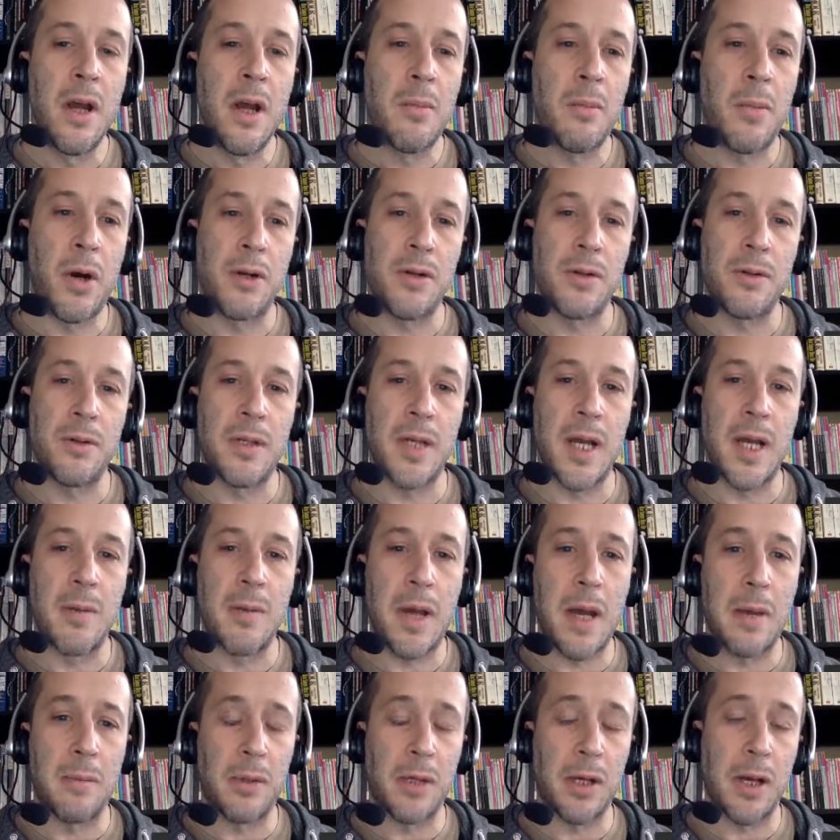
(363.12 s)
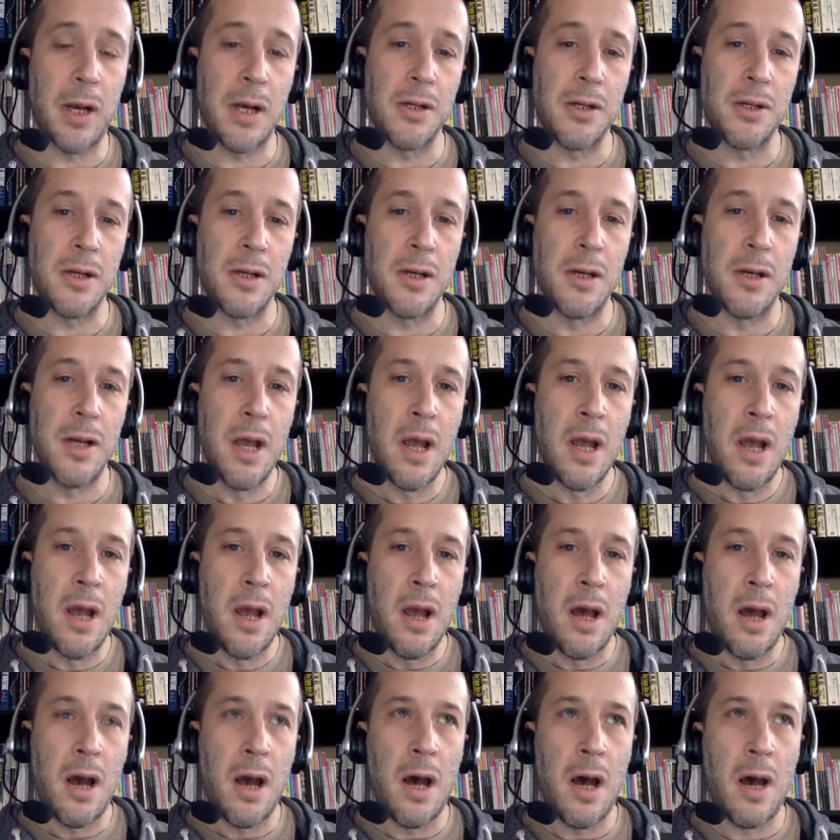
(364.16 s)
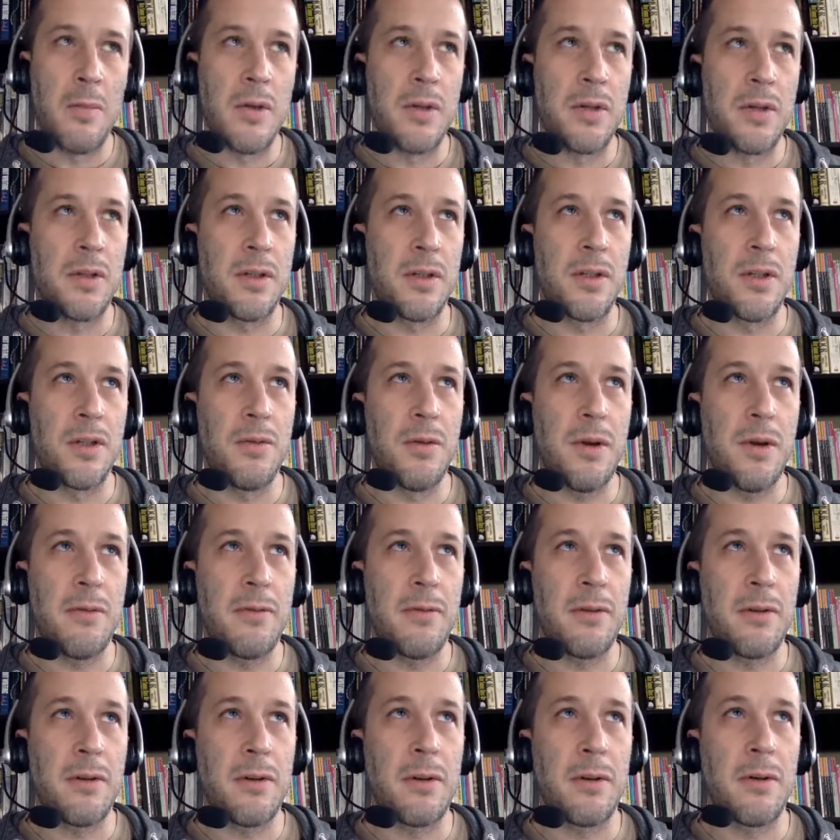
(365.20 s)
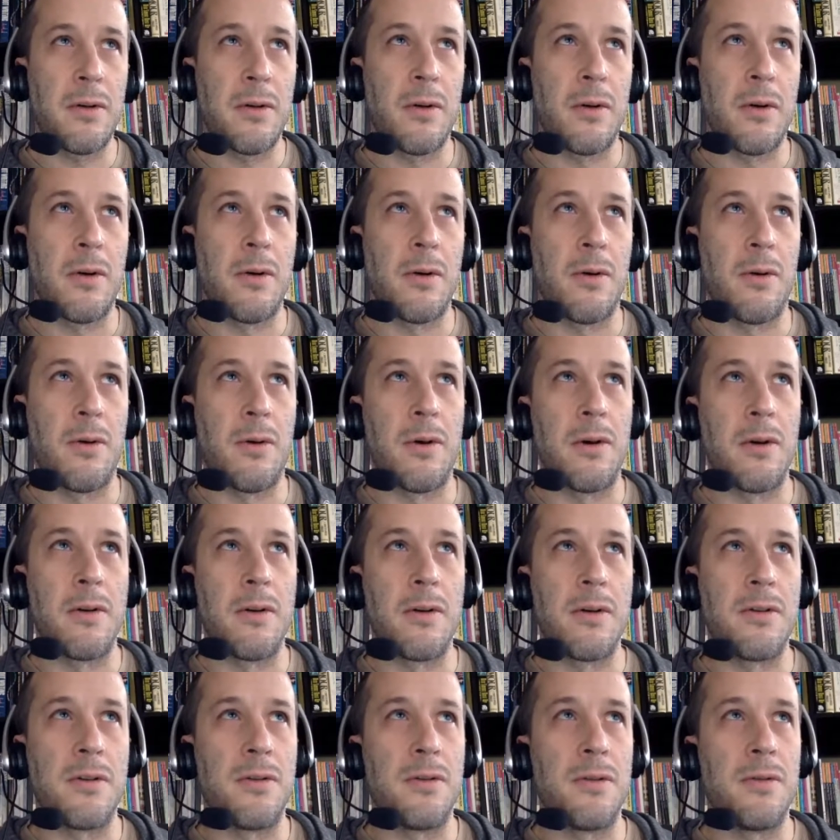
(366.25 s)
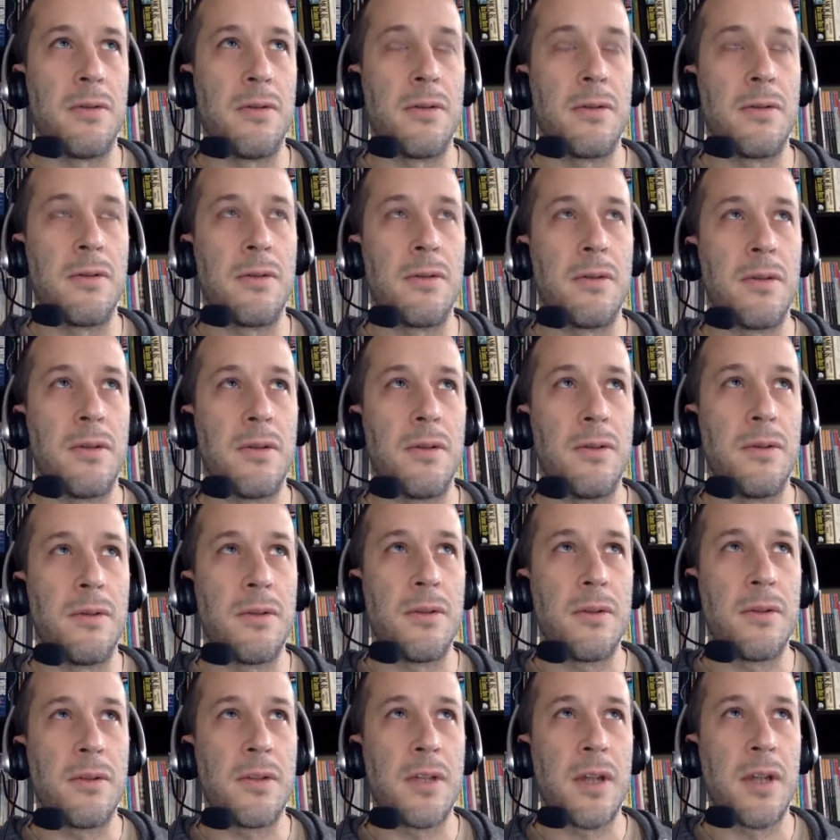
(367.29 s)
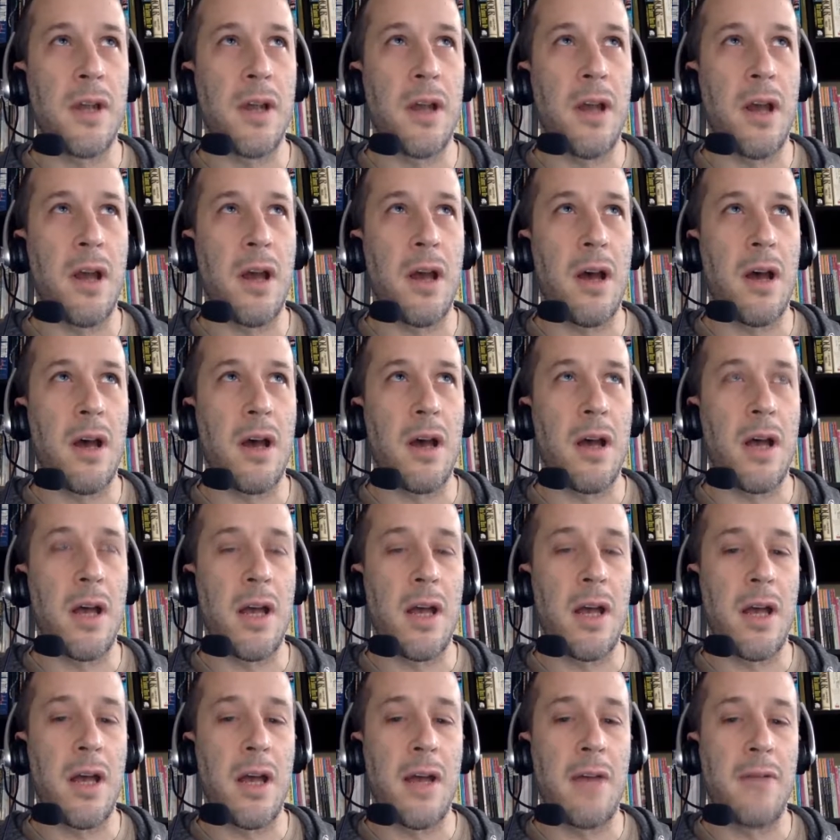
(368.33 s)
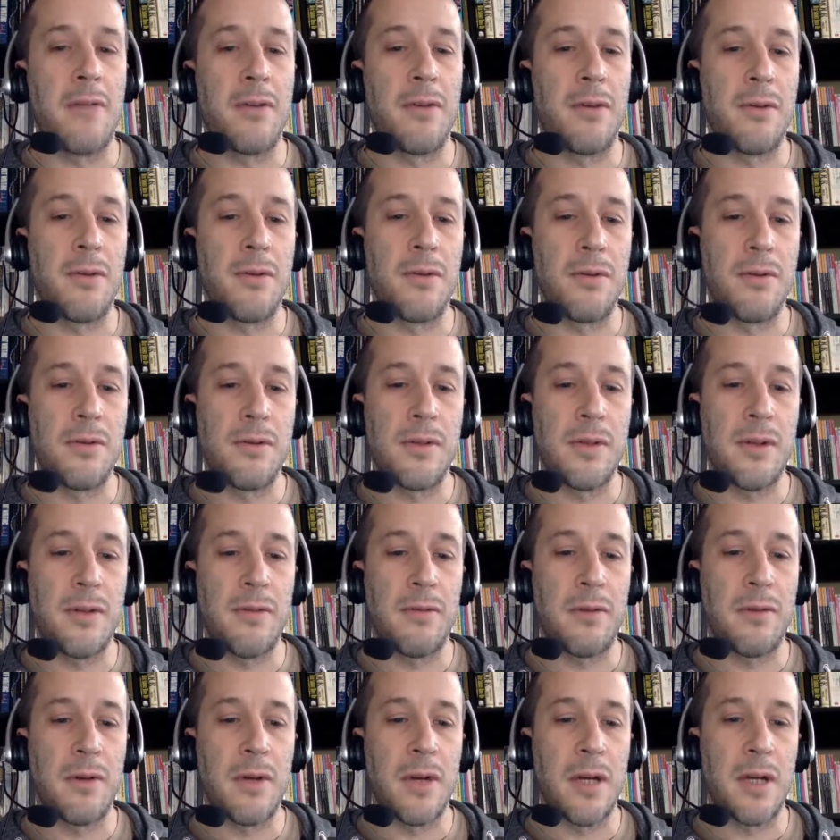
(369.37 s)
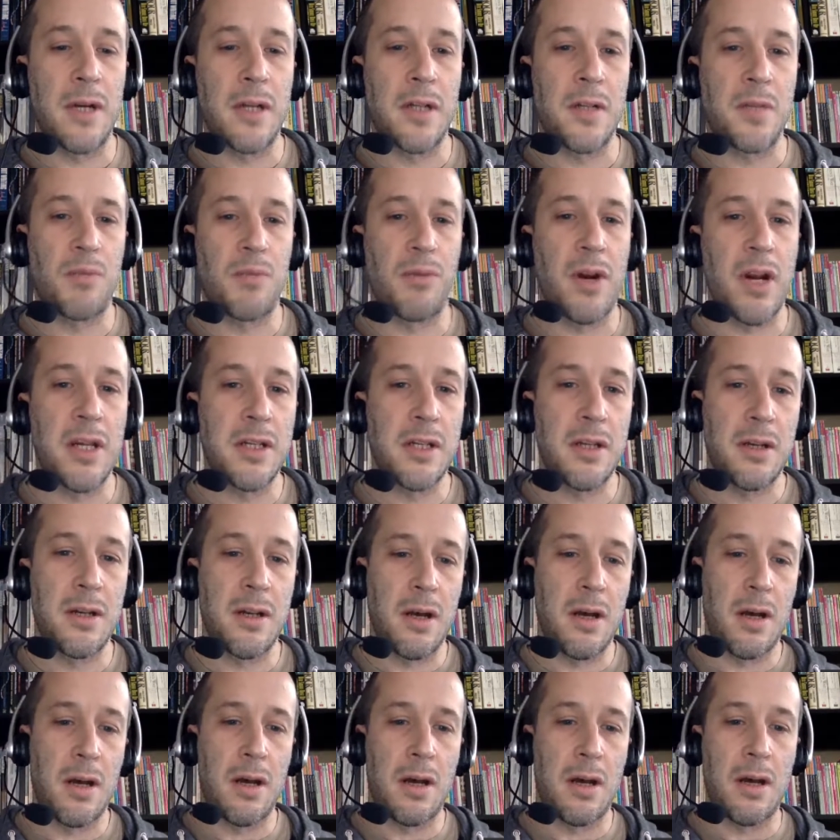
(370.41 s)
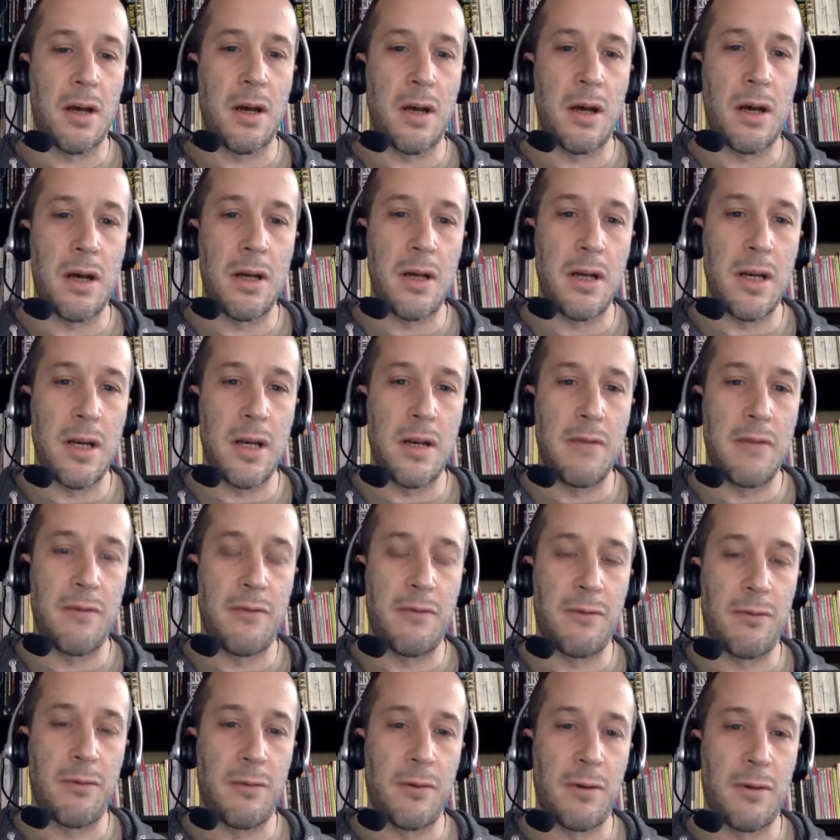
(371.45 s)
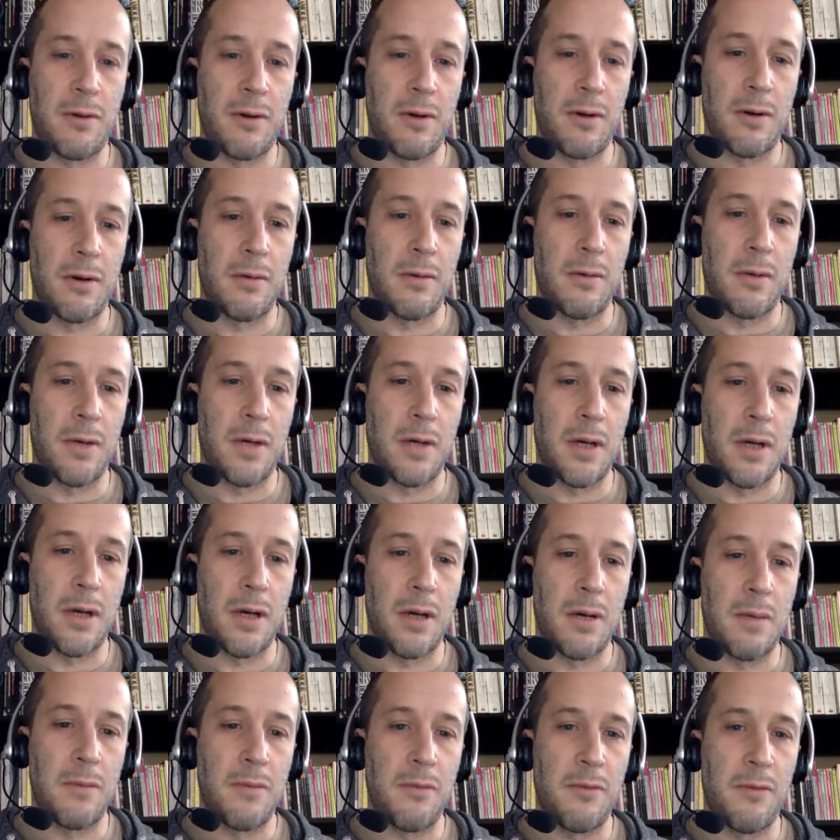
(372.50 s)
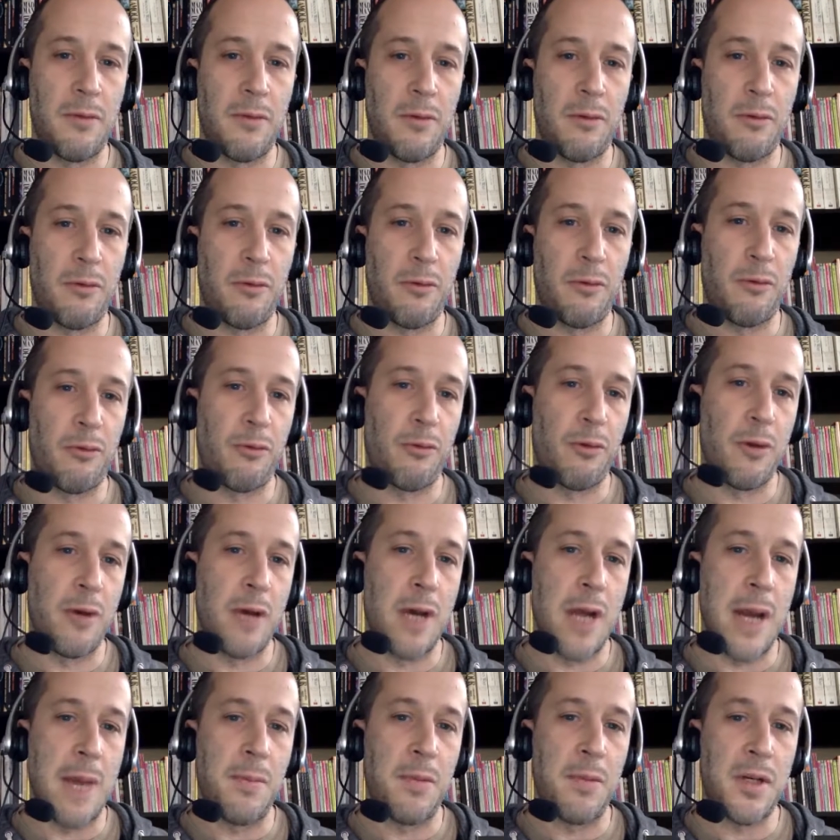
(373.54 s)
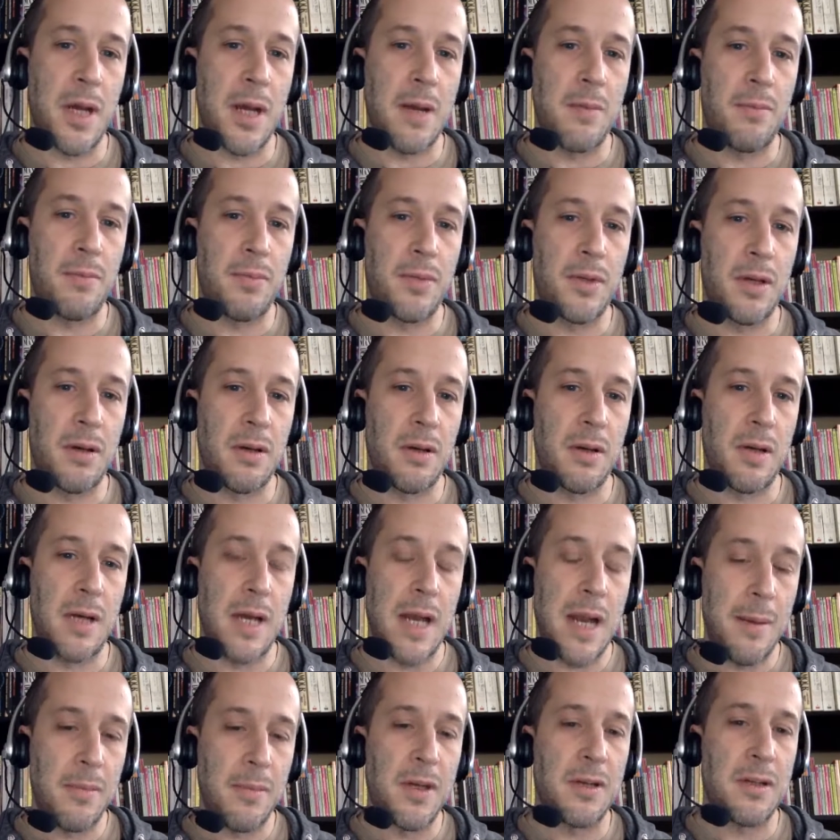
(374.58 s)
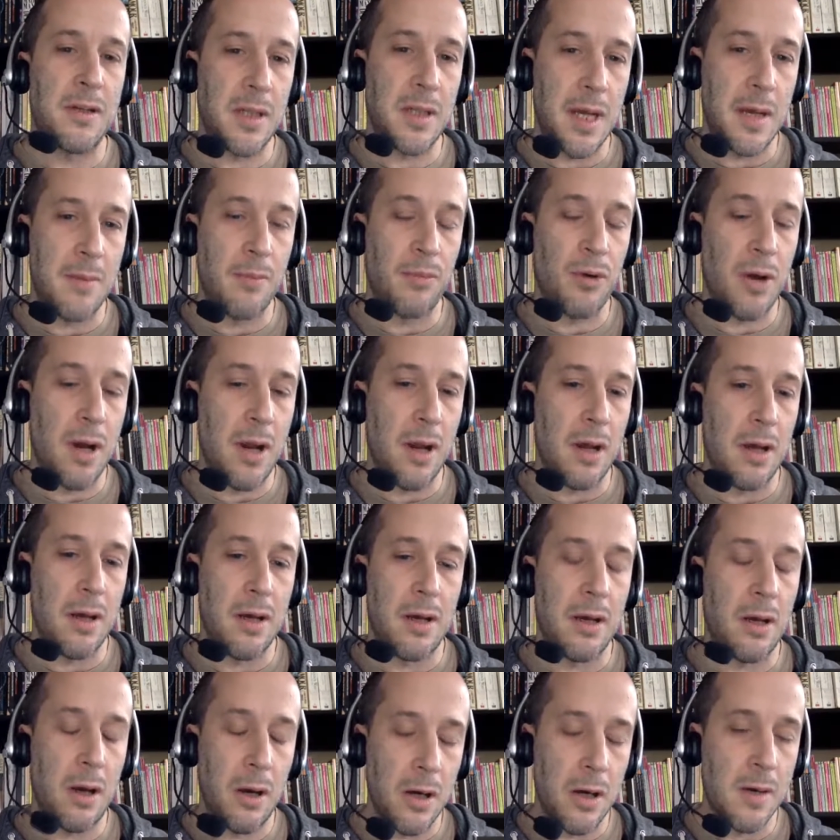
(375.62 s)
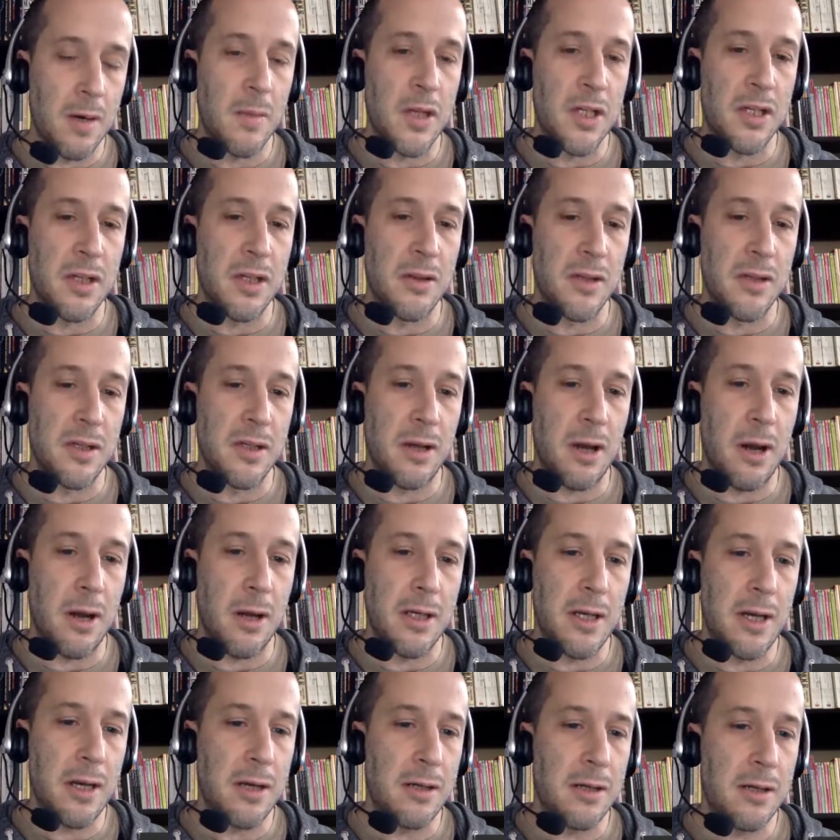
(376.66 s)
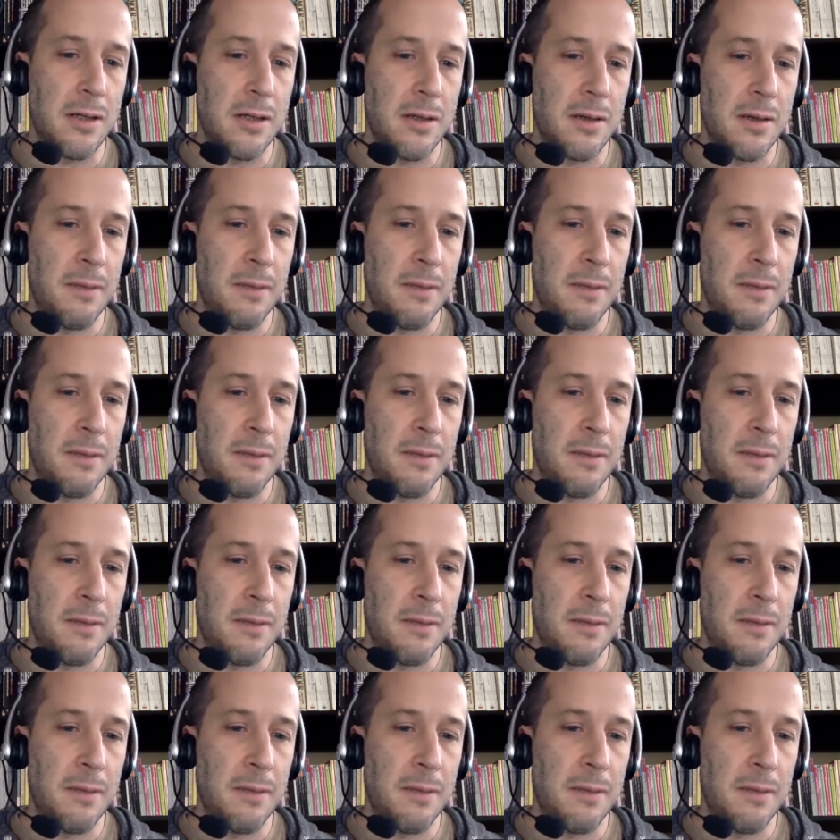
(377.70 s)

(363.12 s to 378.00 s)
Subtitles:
partial type application. Did you ever, or do your users, have your users ever expressed a need for named type arguments in this context?